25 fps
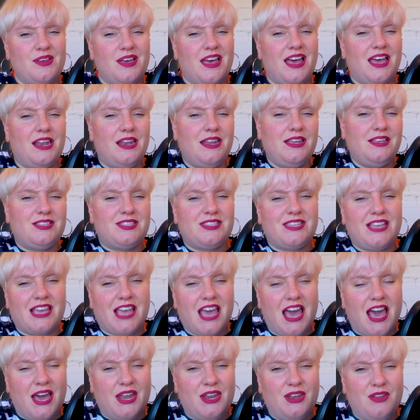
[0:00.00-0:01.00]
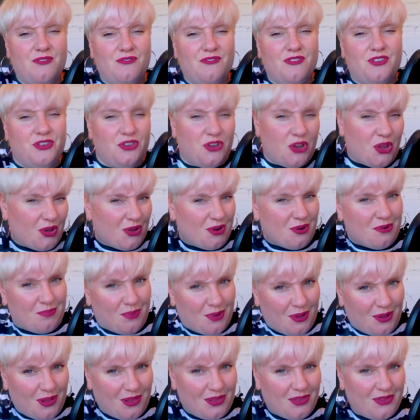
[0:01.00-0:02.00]
at least they're kind of
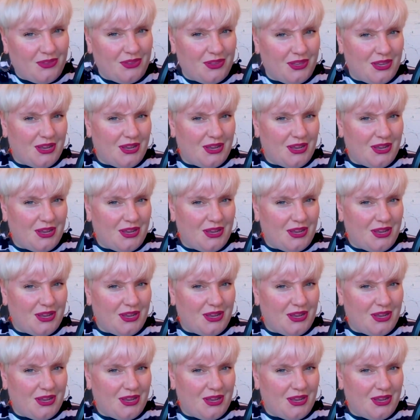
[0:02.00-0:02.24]
noble,